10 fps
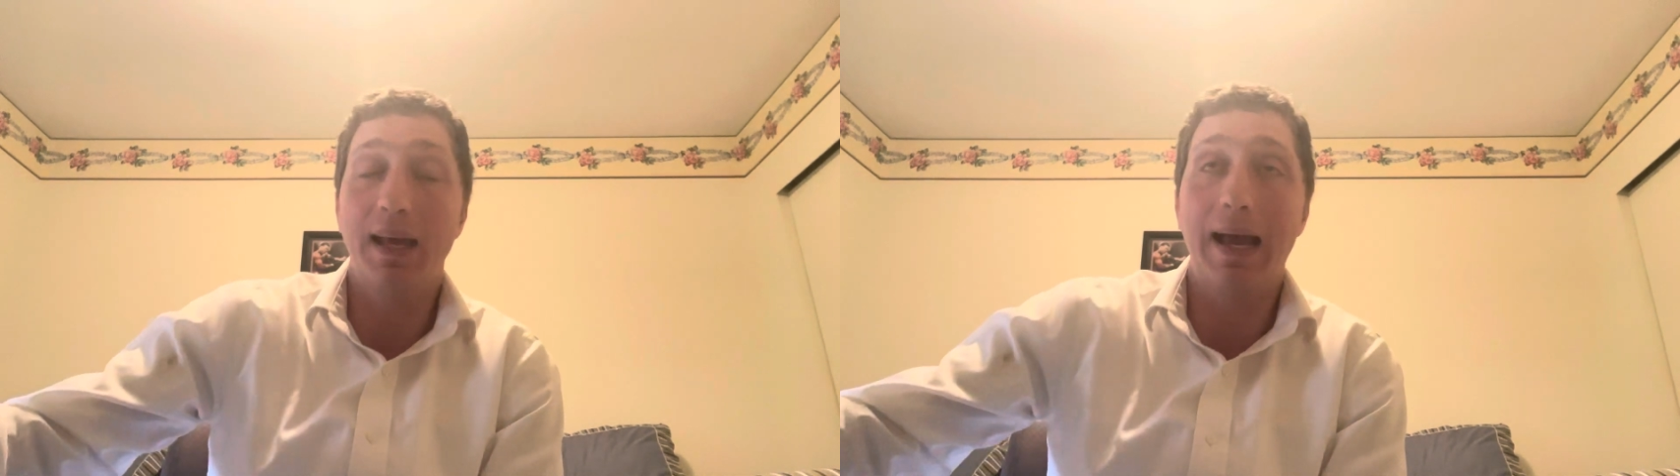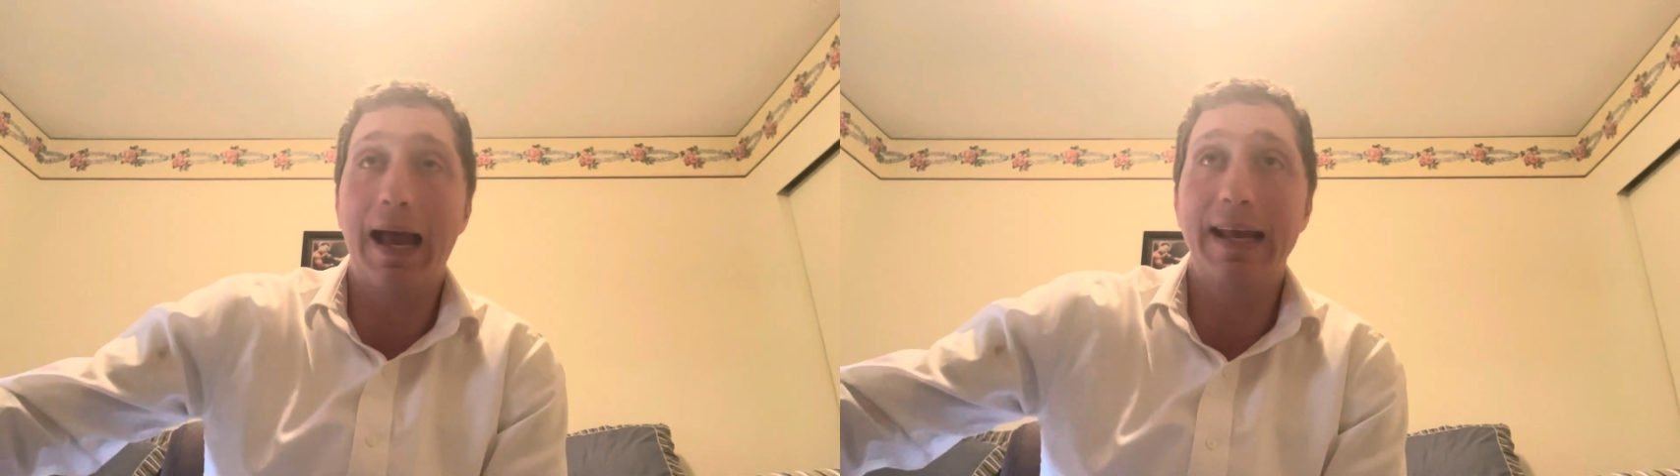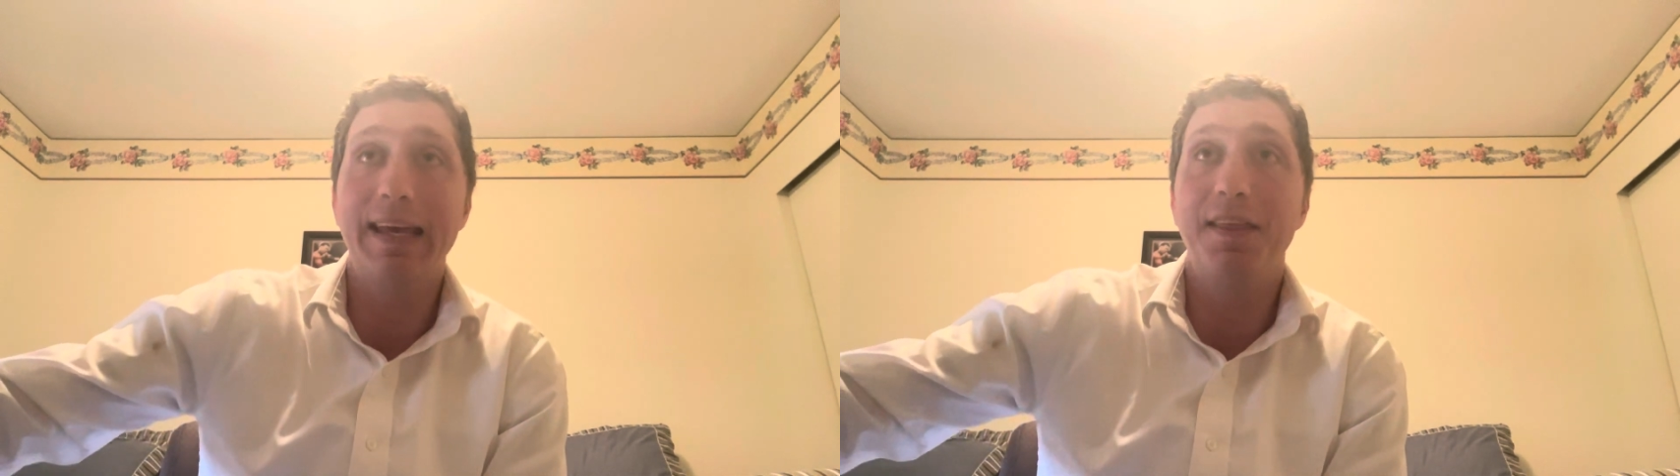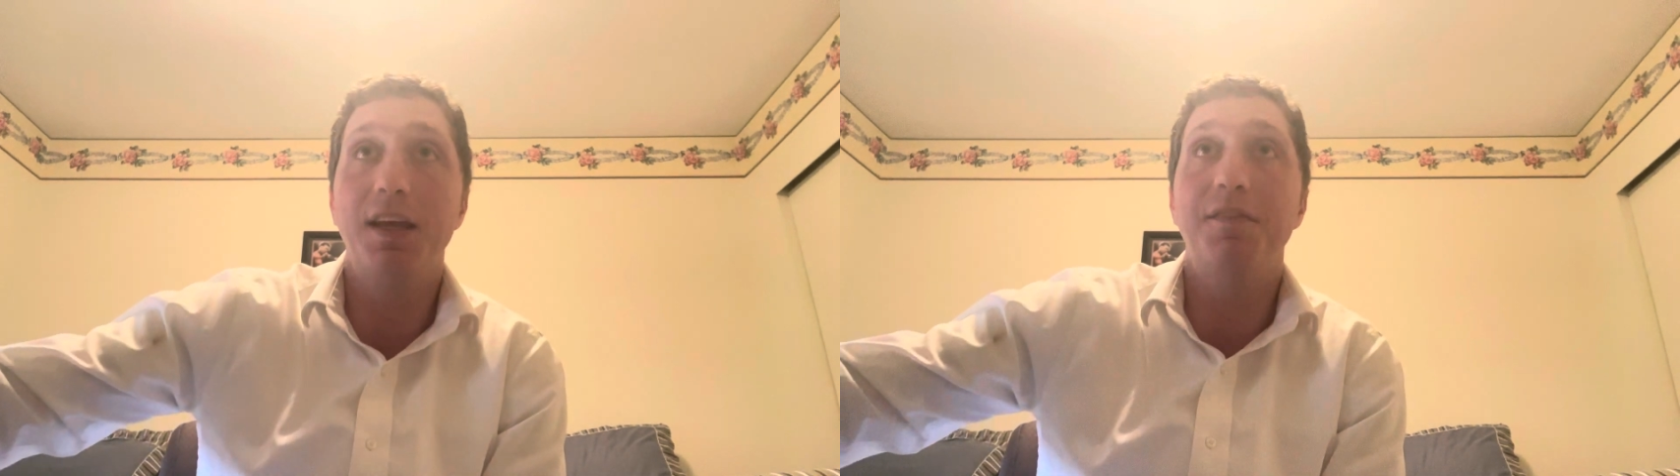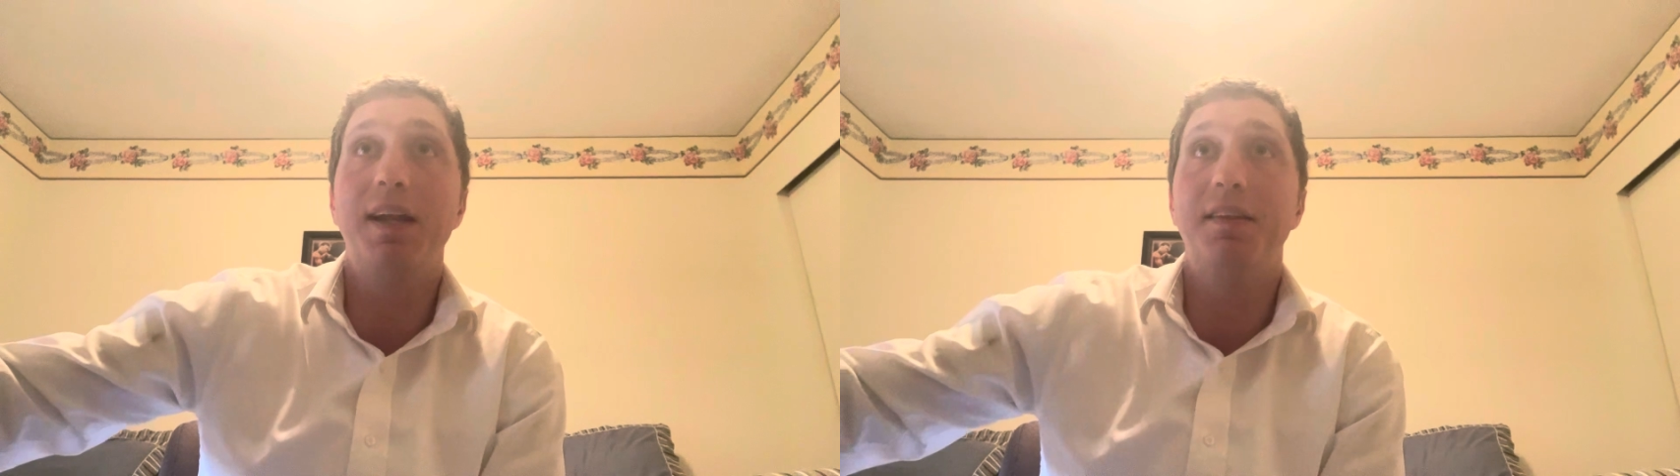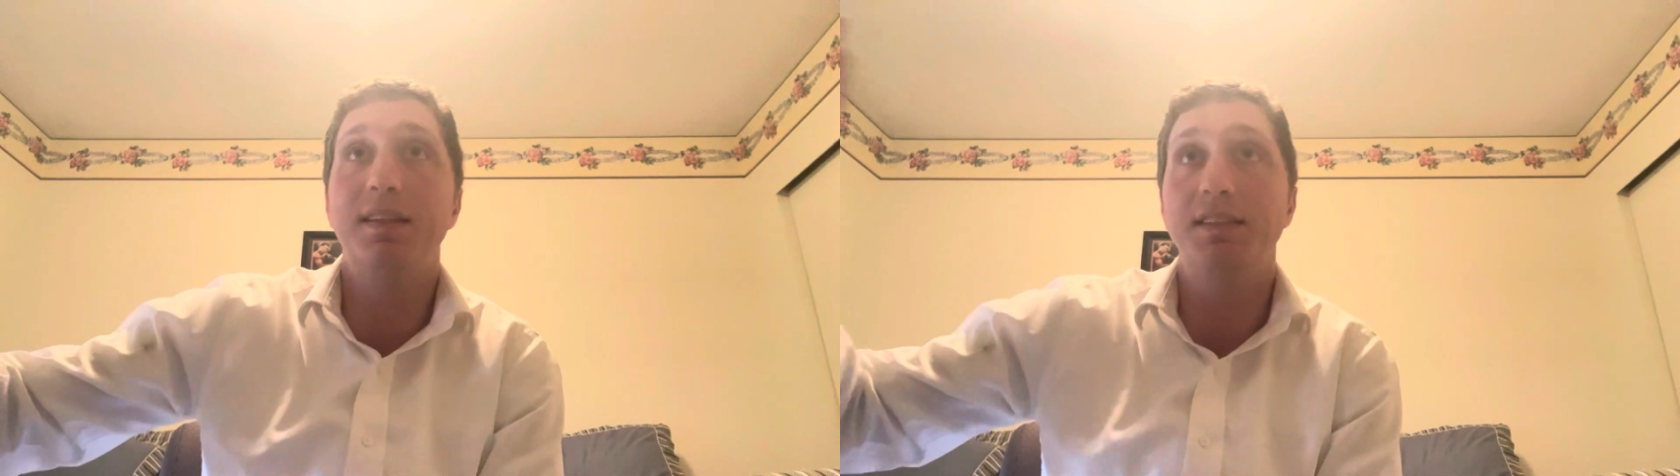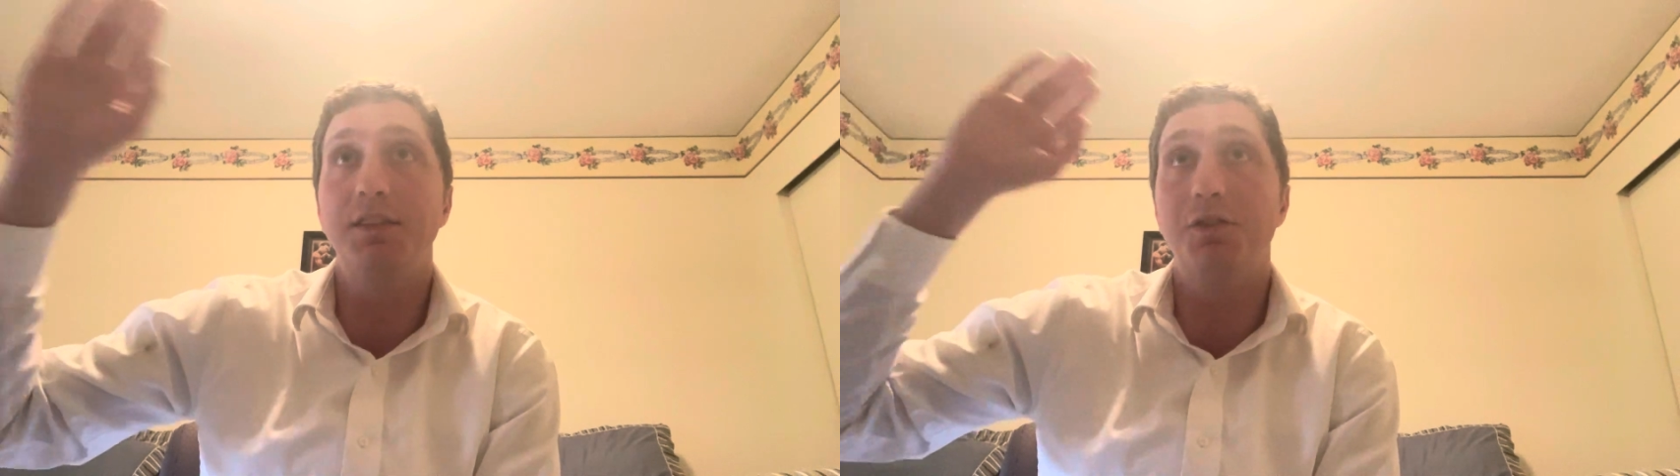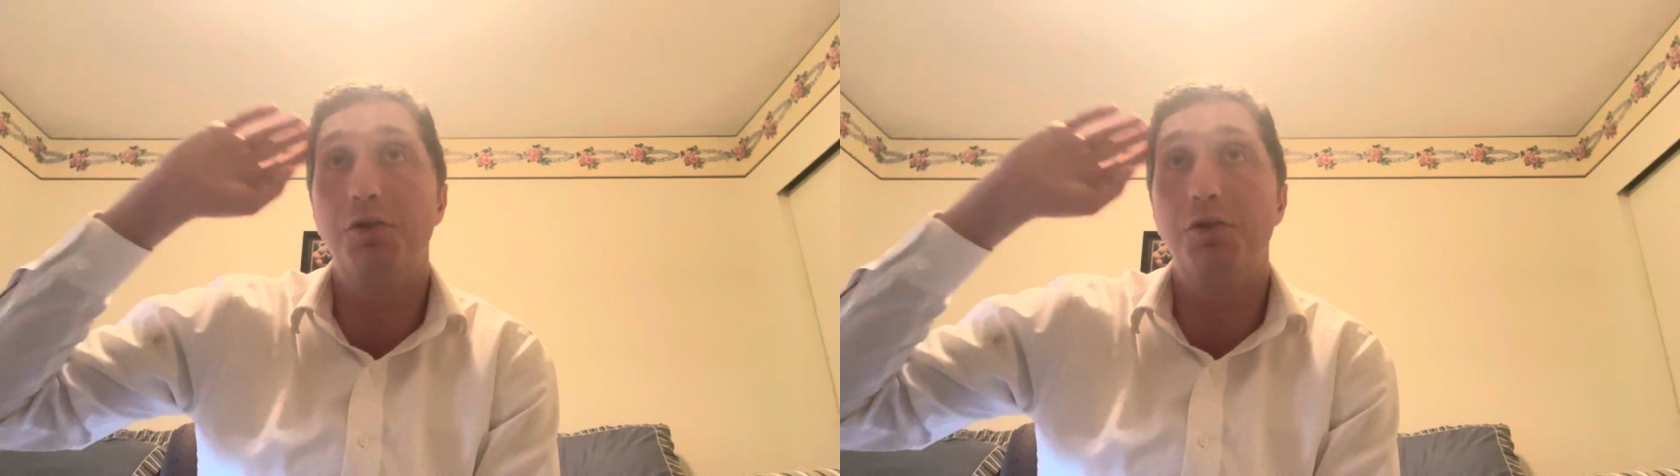I can't think of anything that's even